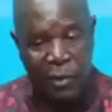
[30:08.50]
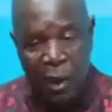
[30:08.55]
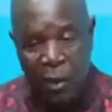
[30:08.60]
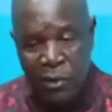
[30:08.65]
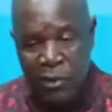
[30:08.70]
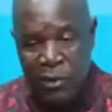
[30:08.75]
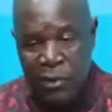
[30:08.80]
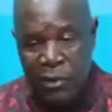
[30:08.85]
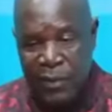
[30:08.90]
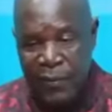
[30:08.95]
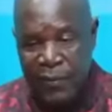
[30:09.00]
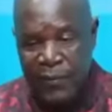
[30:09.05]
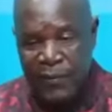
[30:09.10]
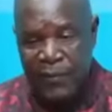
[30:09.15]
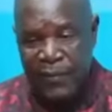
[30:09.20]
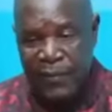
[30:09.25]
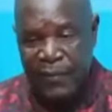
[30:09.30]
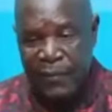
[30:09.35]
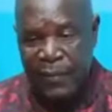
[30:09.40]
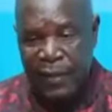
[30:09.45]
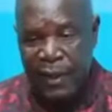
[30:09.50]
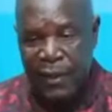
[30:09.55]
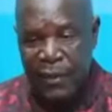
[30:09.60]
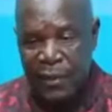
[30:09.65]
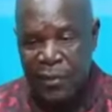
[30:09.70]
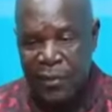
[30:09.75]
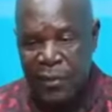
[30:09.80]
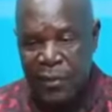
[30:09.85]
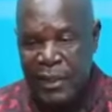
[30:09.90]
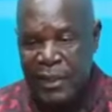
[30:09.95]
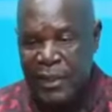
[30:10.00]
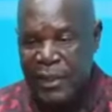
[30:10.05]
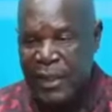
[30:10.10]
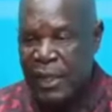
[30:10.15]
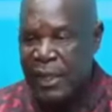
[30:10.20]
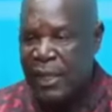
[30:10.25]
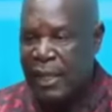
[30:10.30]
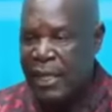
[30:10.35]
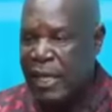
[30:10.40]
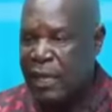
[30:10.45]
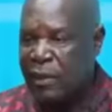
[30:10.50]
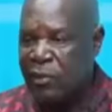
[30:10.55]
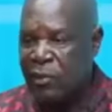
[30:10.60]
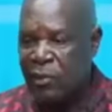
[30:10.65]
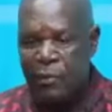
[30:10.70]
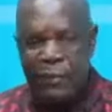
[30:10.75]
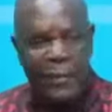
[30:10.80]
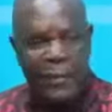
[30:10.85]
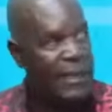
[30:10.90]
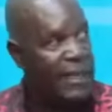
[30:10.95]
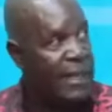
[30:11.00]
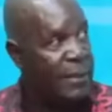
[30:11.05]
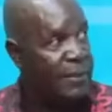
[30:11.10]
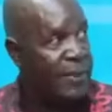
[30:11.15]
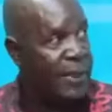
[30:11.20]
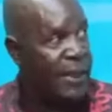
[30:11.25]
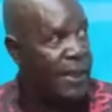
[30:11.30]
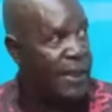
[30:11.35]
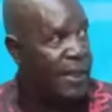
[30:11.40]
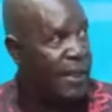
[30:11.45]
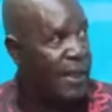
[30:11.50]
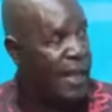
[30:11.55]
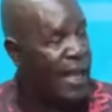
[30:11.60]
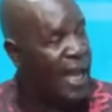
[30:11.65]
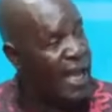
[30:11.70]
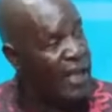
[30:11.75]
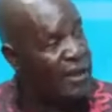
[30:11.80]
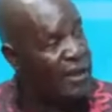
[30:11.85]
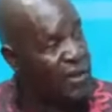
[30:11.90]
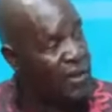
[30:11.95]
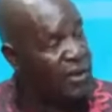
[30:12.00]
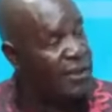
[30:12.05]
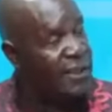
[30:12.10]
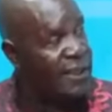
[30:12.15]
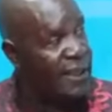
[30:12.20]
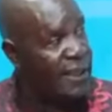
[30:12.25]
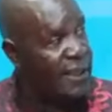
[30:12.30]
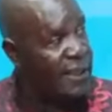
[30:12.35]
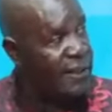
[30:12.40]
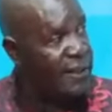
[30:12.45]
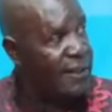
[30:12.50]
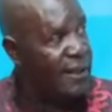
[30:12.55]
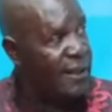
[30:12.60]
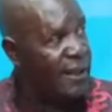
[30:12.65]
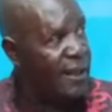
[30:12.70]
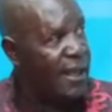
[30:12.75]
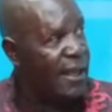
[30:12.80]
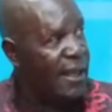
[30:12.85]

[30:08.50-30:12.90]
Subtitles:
around with the leading group in DP? I don't see it.